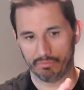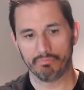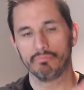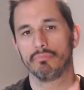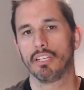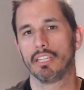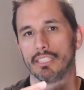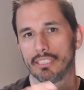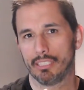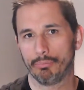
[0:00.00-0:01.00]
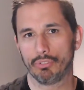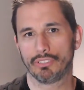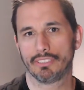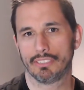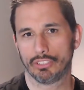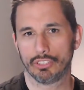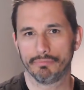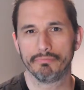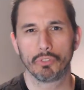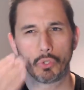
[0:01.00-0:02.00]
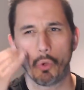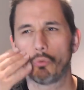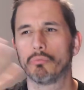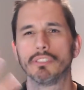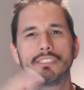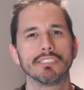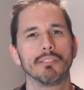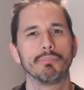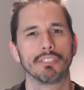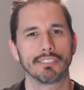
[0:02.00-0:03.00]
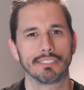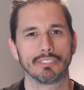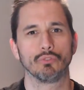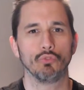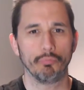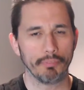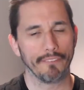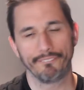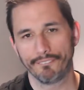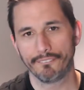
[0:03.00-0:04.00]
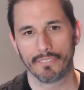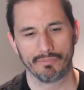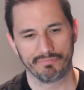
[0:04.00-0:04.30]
It has a temperature sensor to be able to read the temperature of any given room.